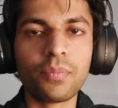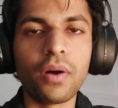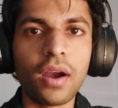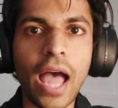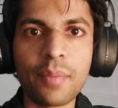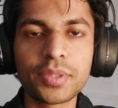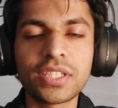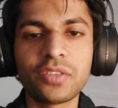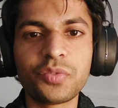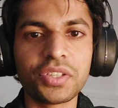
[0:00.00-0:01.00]
But our
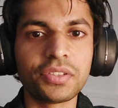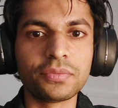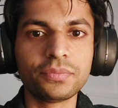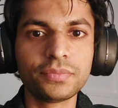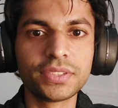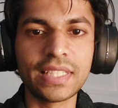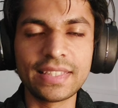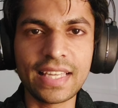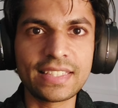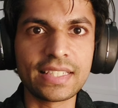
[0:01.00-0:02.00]
appetite for
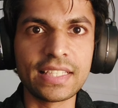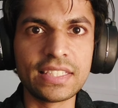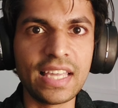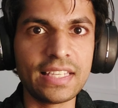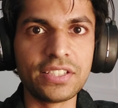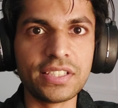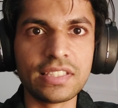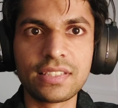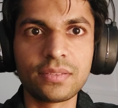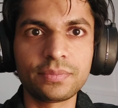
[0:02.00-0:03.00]
synthetic
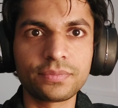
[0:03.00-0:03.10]
intelligence